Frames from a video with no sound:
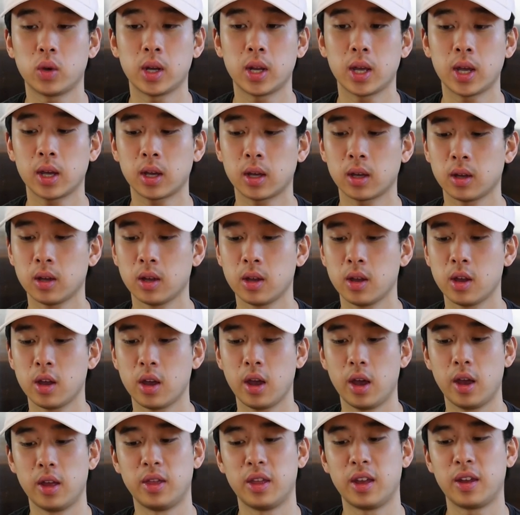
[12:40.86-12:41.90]
ink,
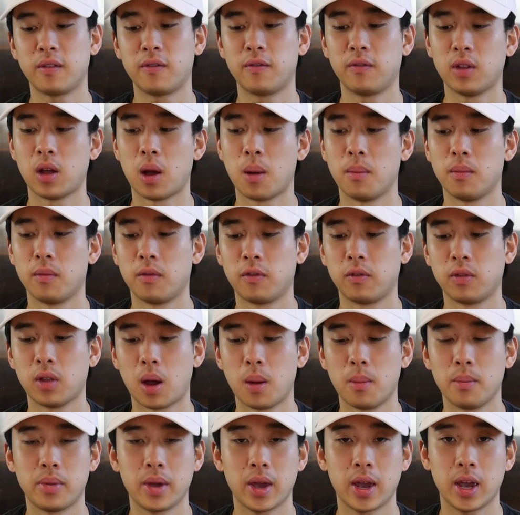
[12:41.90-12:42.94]
and they
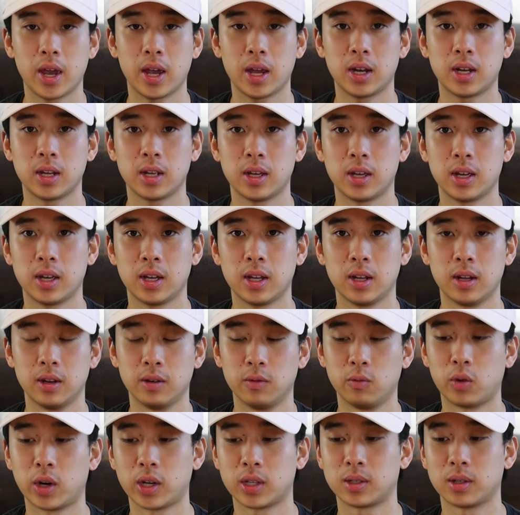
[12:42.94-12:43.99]
flambéed it
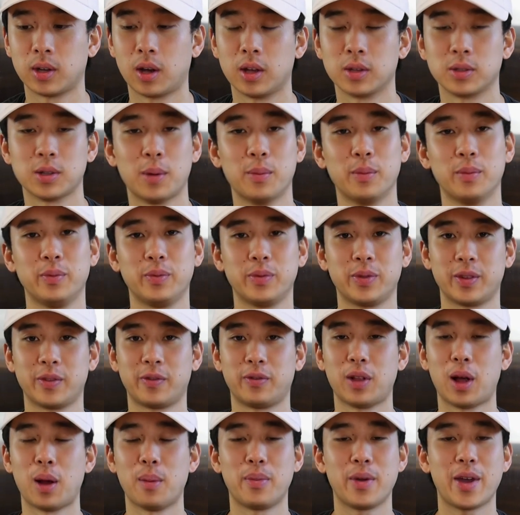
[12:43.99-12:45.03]
in white sauce.
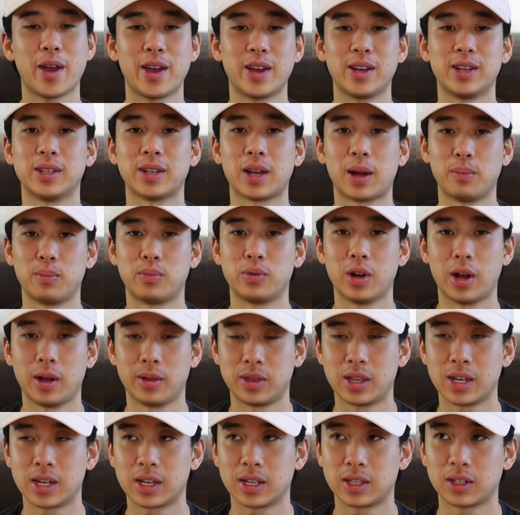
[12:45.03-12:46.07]
Flambé, I
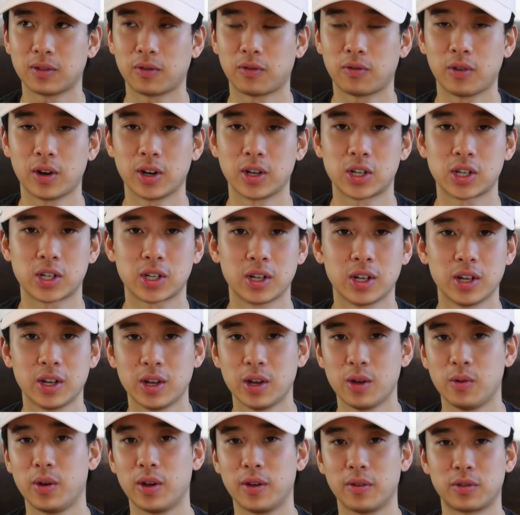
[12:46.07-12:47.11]
think it's a French
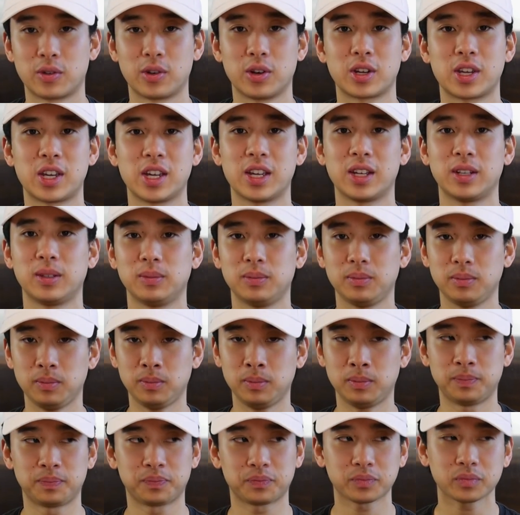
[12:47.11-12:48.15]
way of cooking
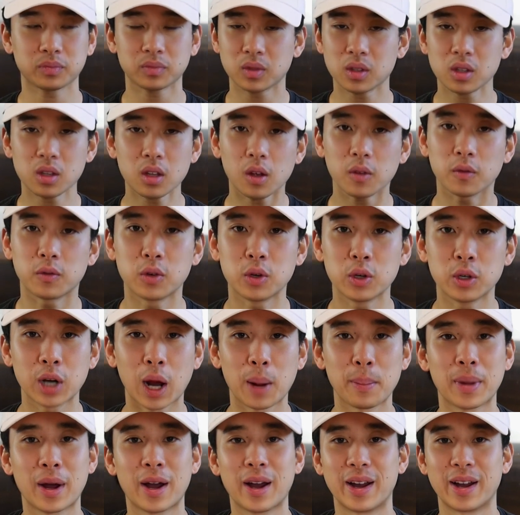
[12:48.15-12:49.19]
food.
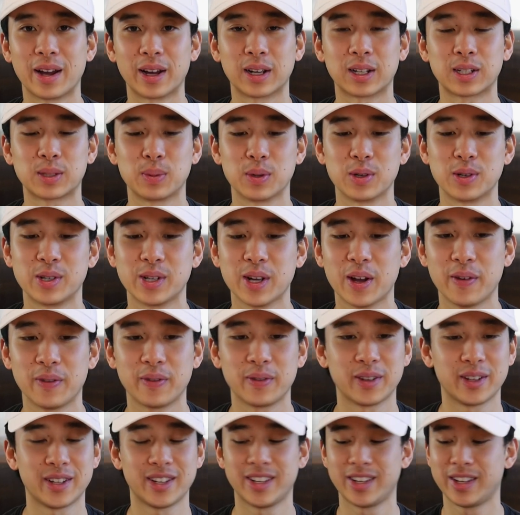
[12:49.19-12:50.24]
I'm not an expert chef,
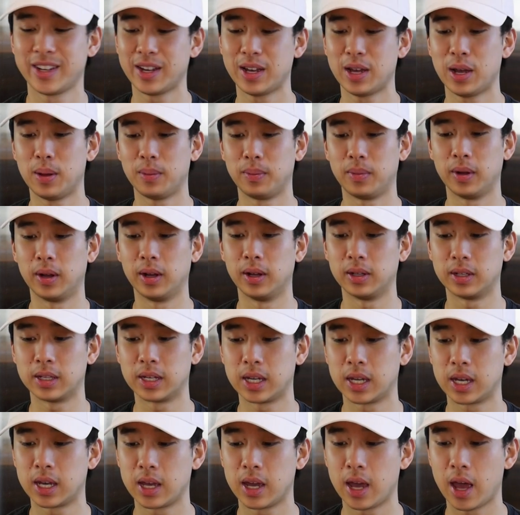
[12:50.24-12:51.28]

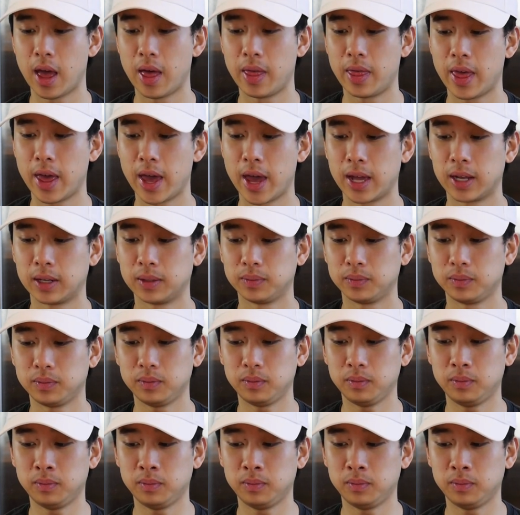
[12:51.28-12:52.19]
and then